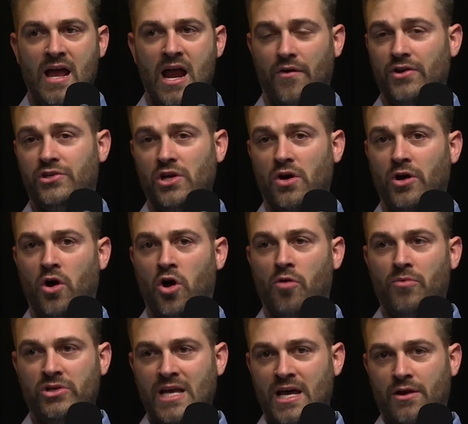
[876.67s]
Arizona
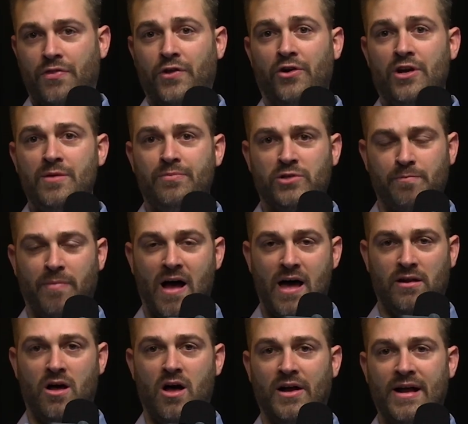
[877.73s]
almost had a 30
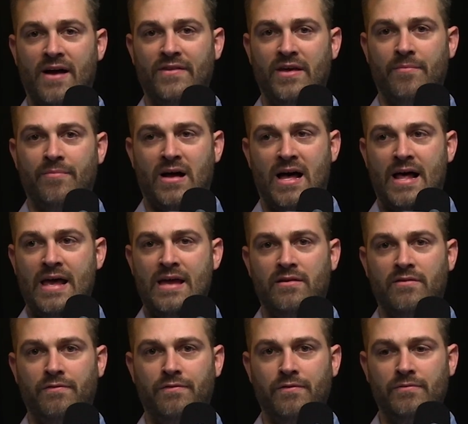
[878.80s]
spot hung on them
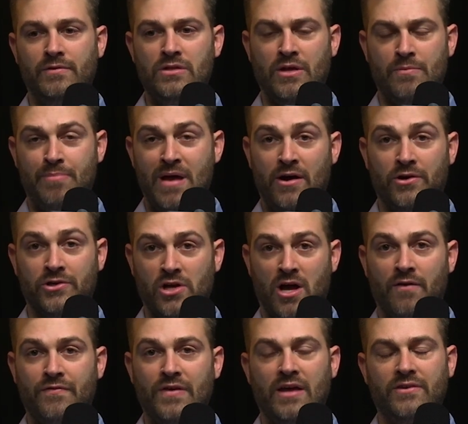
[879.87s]
by the Bears
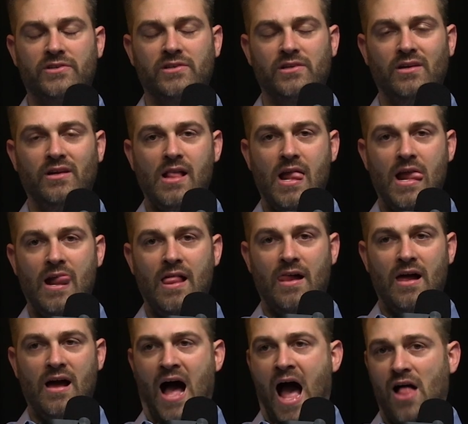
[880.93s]
offense.
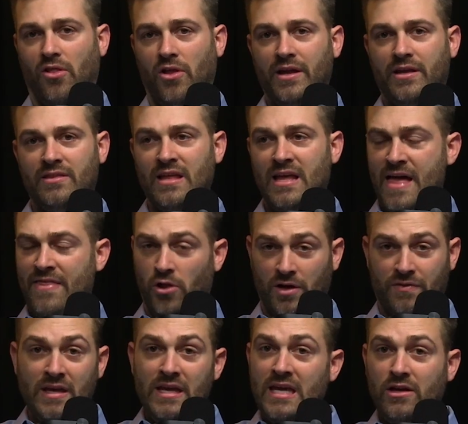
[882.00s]
I like, and
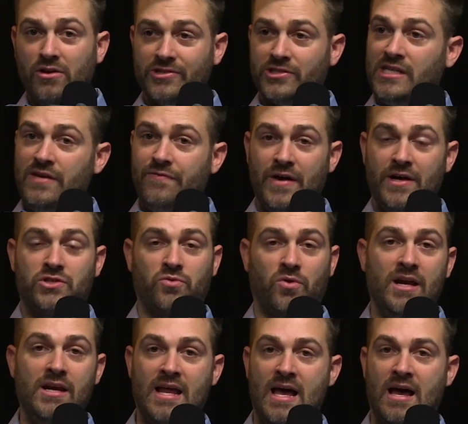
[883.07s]
look, the Eagles defense
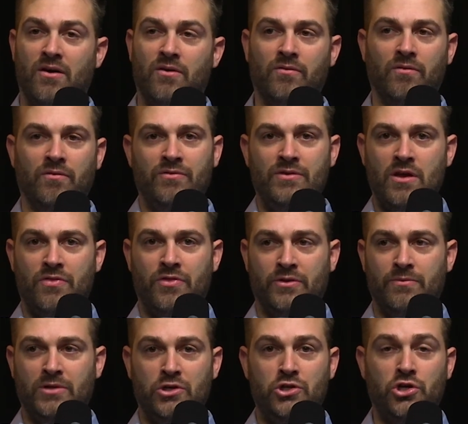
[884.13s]
right now, you know,
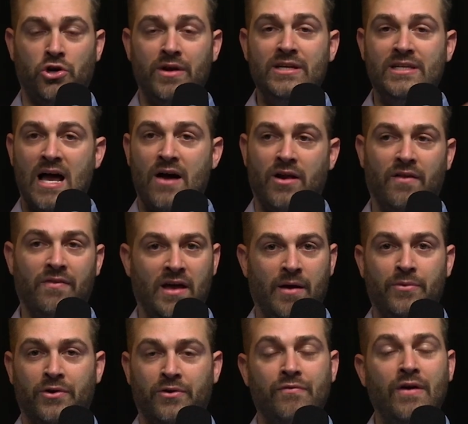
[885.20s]
the jury's out on
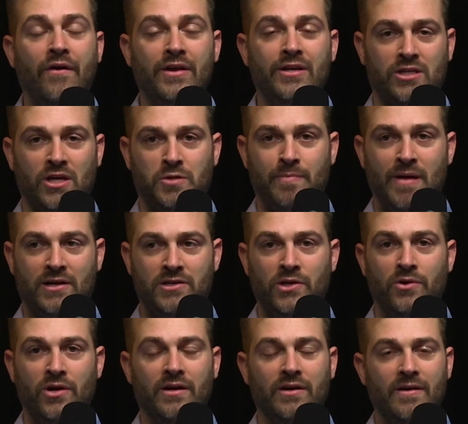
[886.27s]
them. They're a very suspect
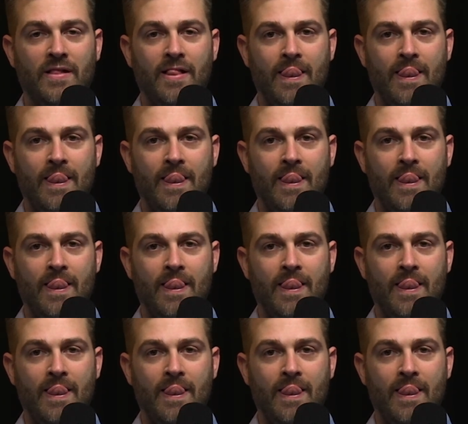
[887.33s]
unit.